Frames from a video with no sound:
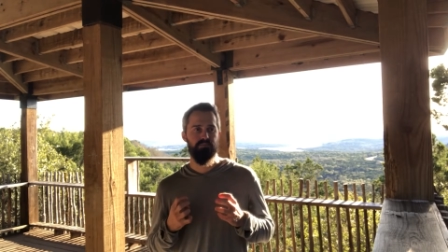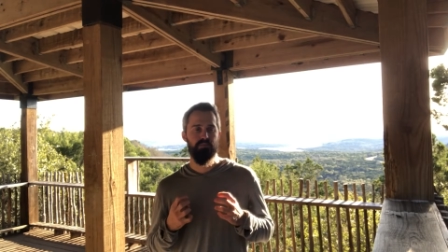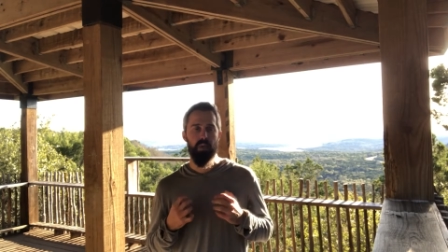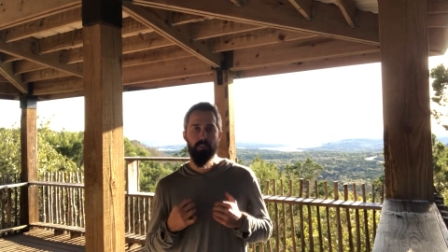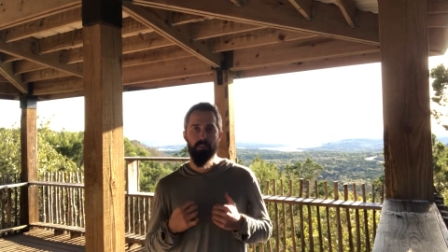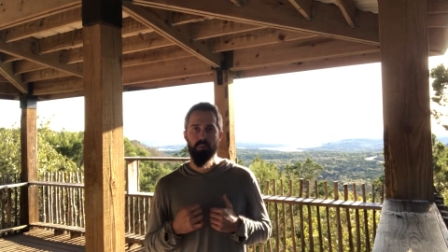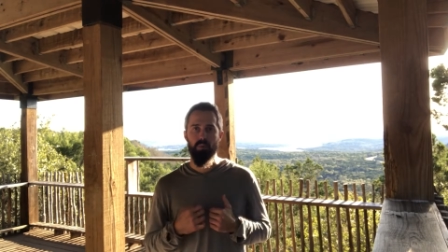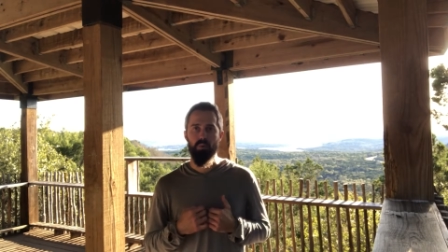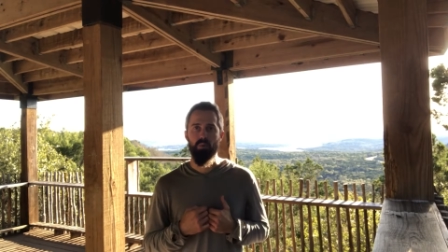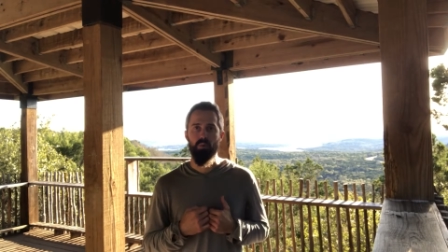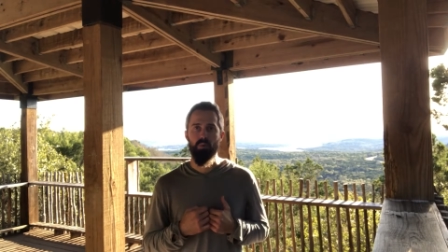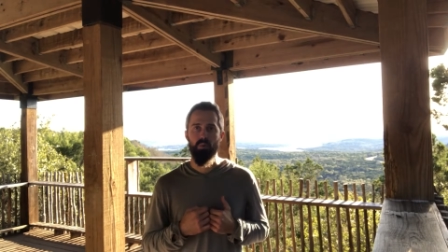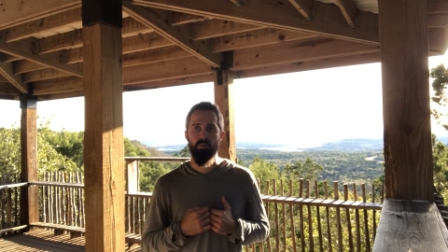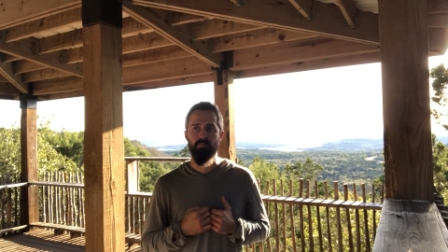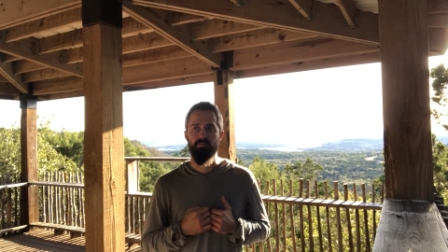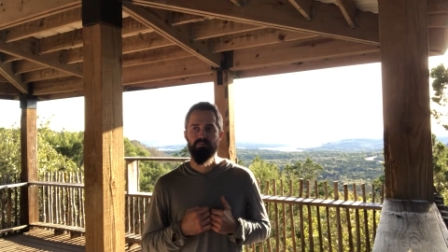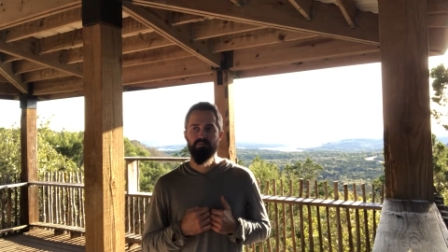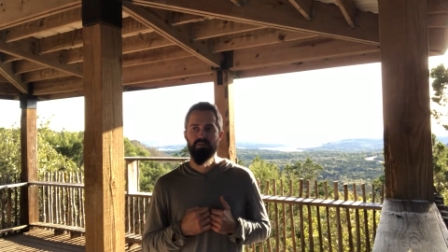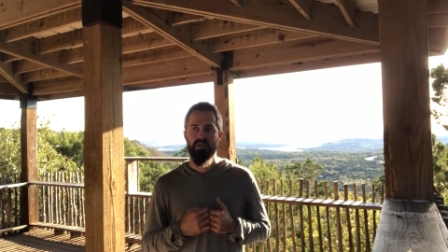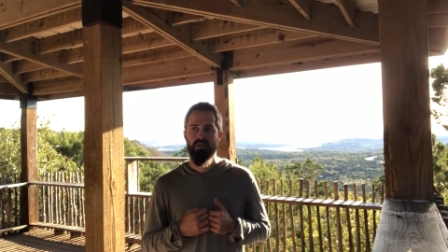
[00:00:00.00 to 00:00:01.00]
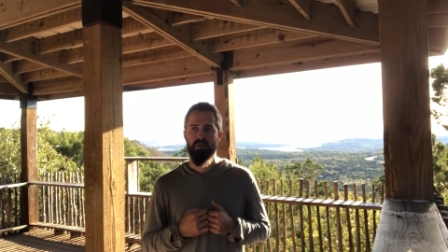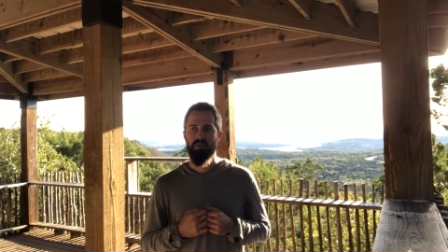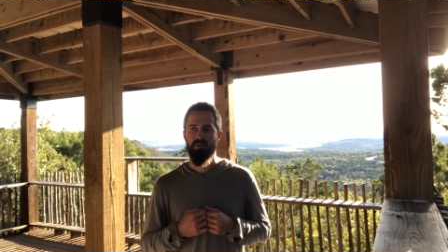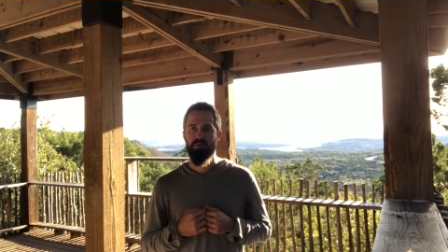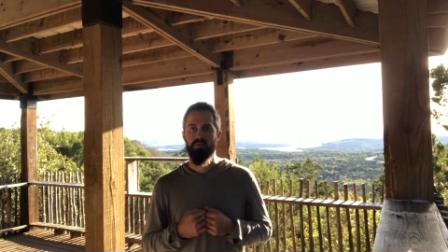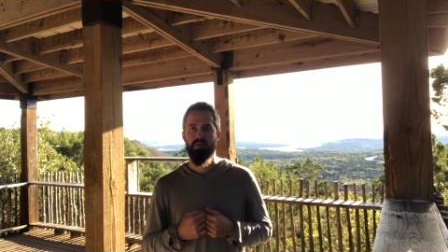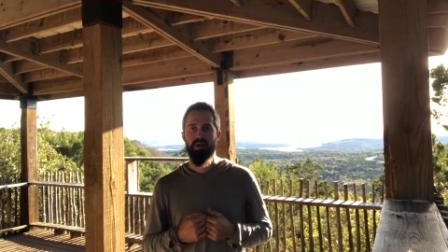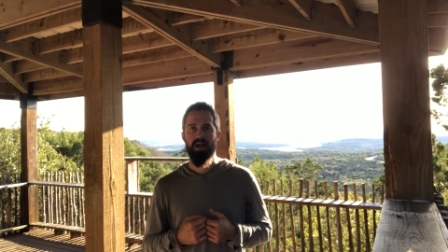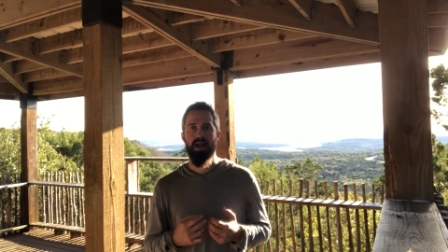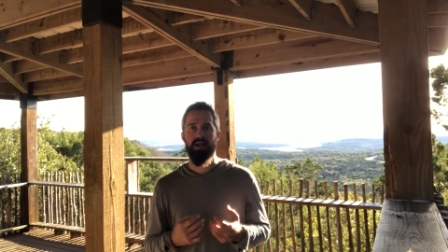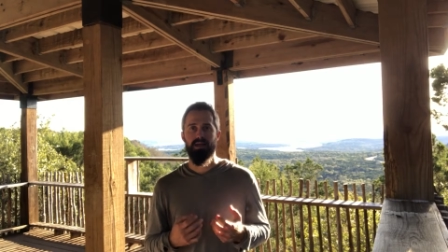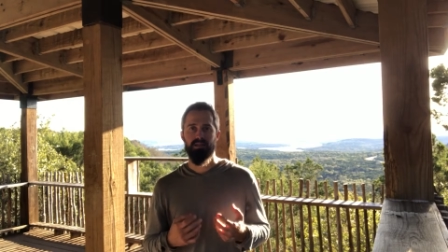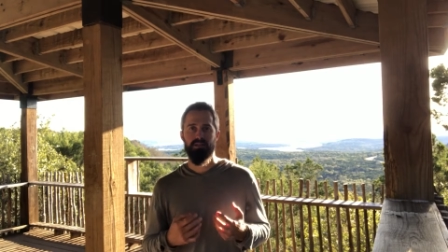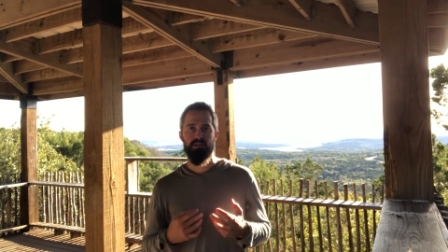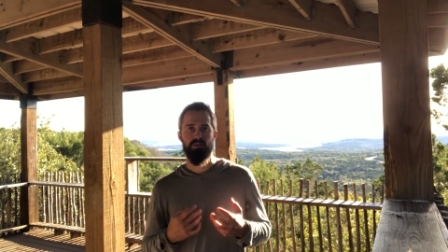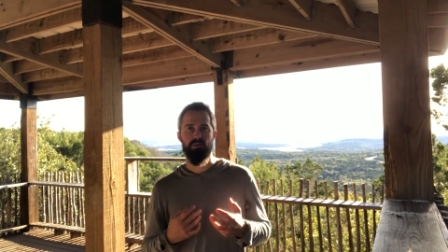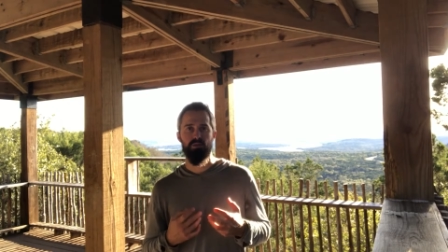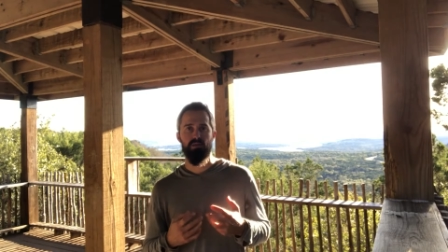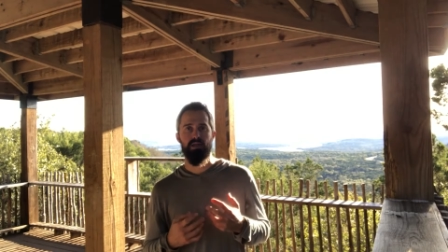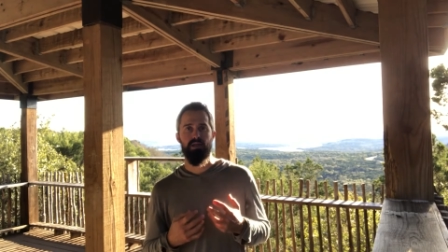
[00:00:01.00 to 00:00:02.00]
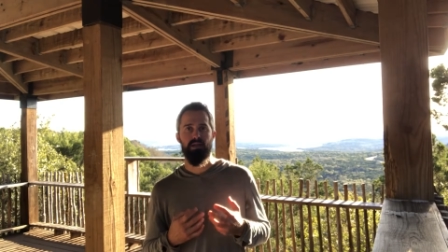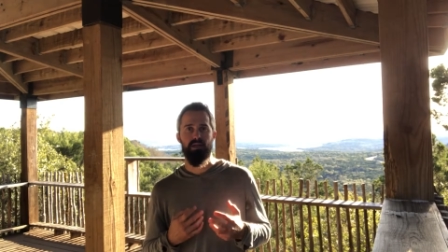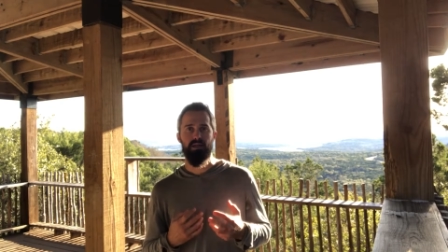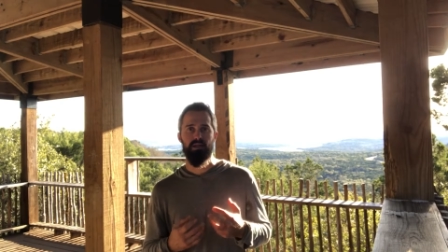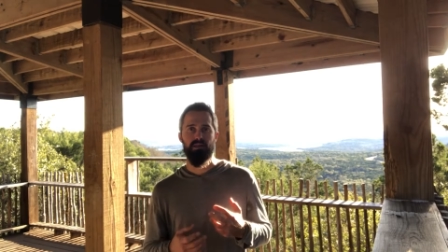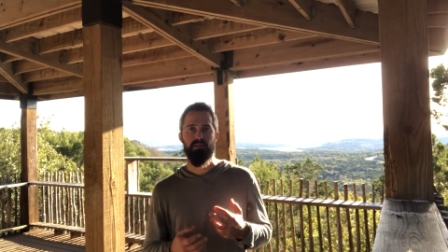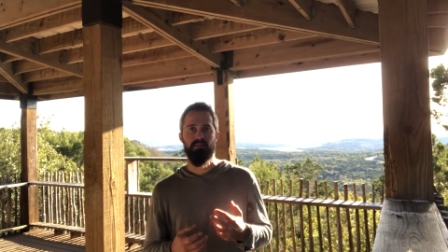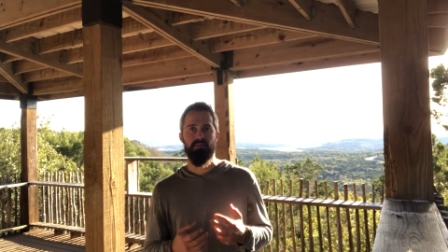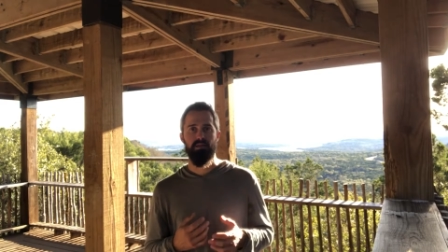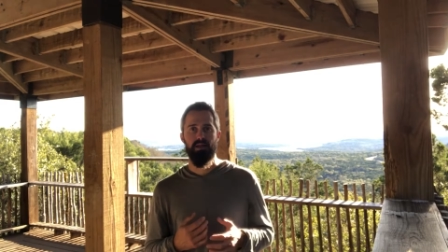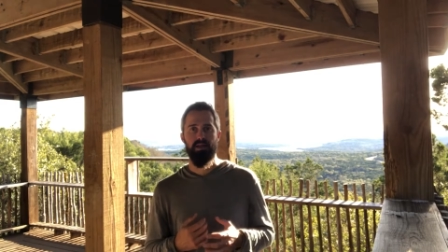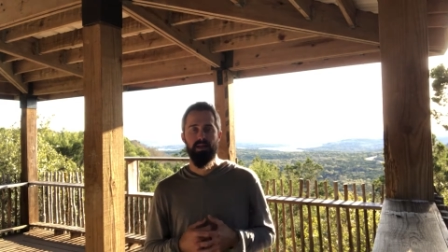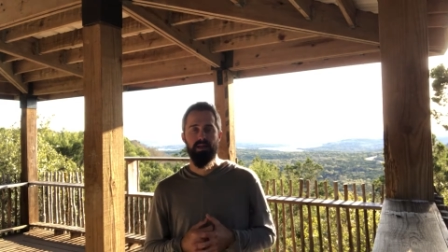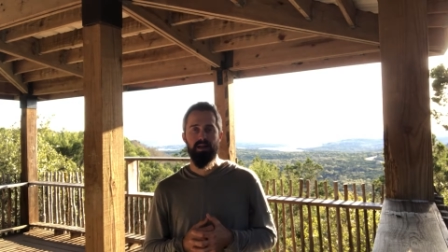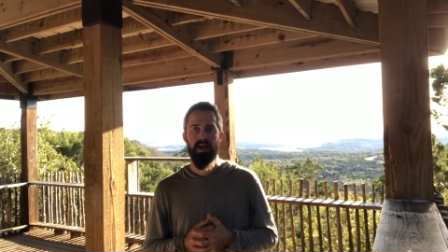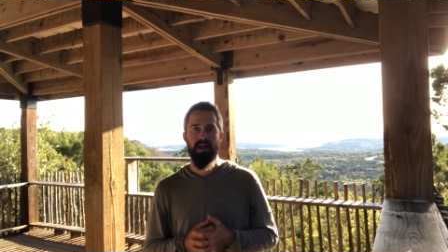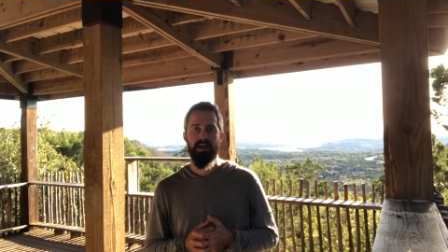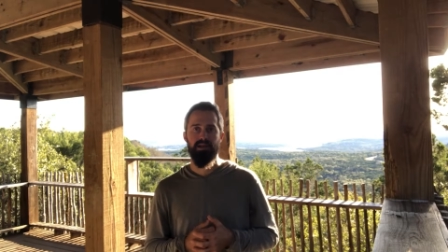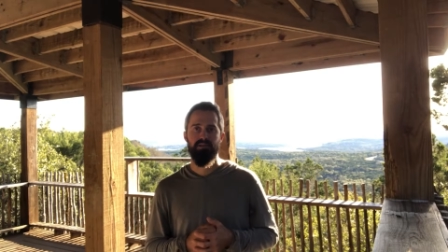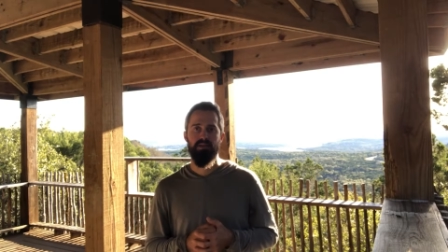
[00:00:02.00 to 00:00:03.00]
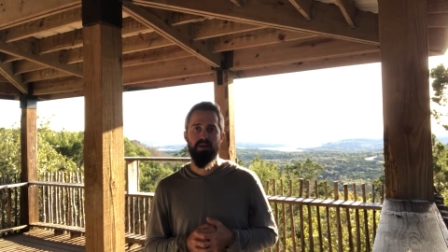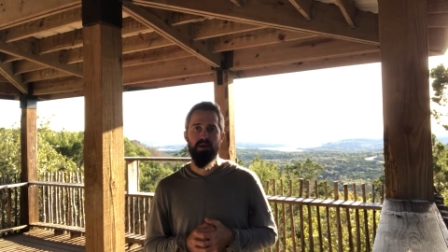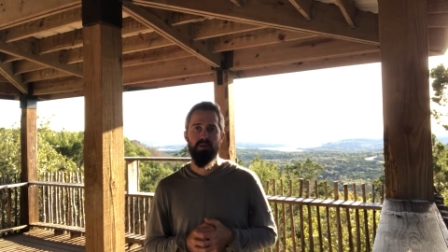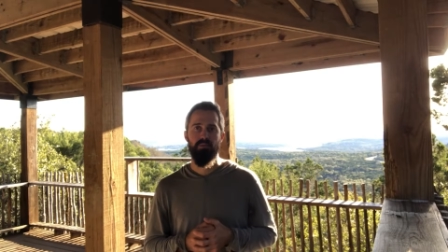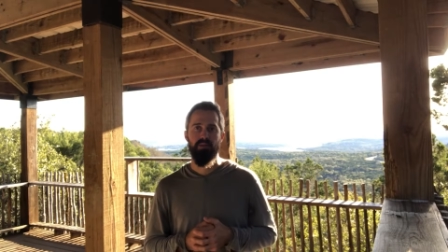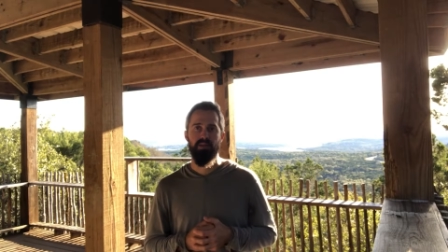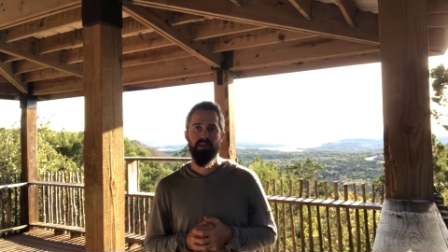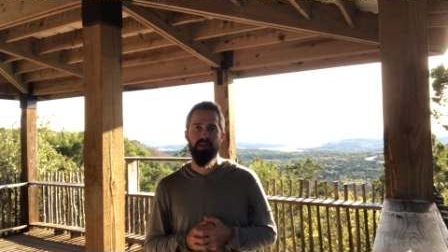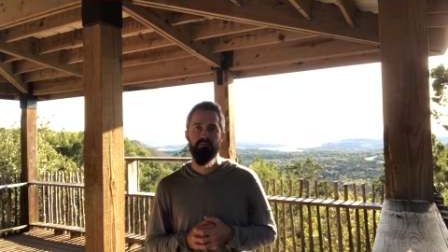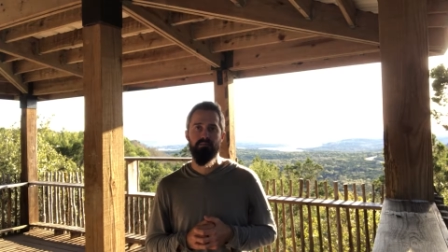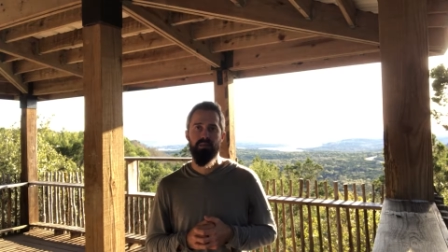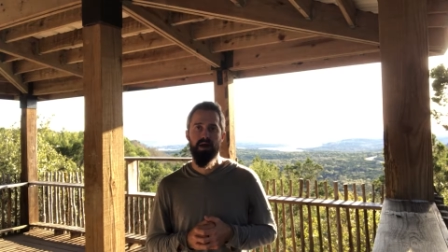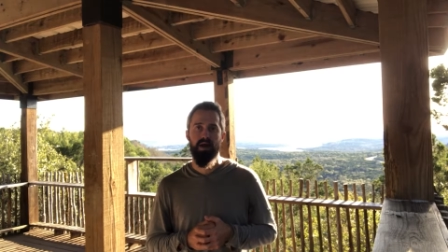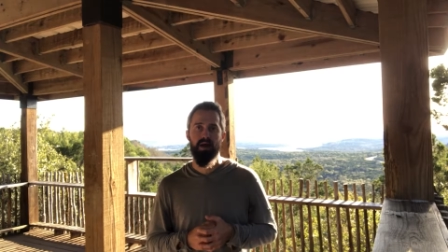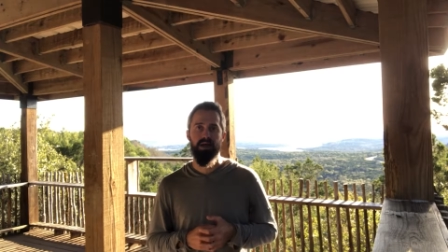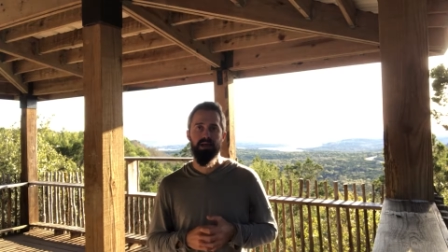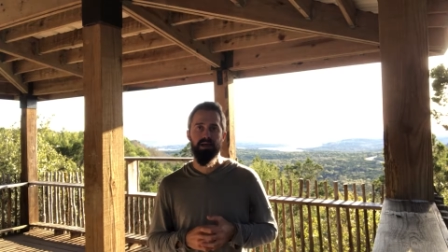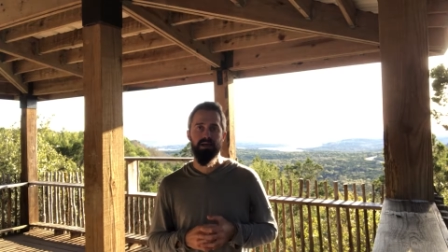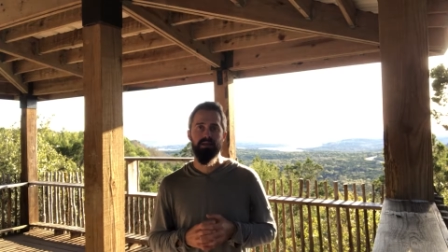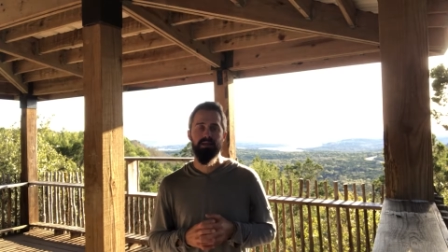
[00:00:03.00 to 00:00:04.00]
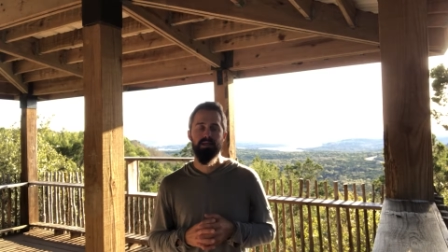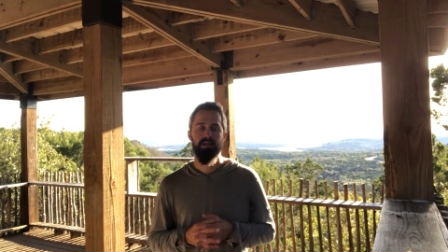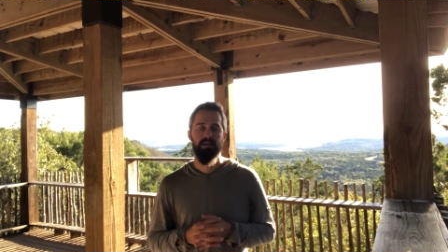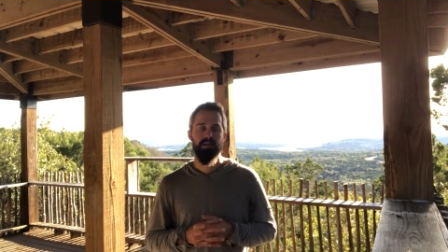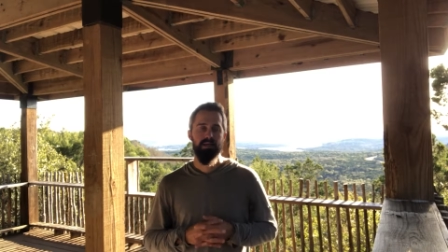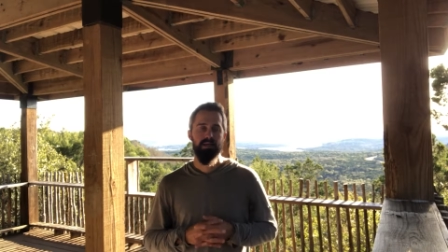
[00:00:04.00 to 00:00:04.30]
people react to and act on when they buy.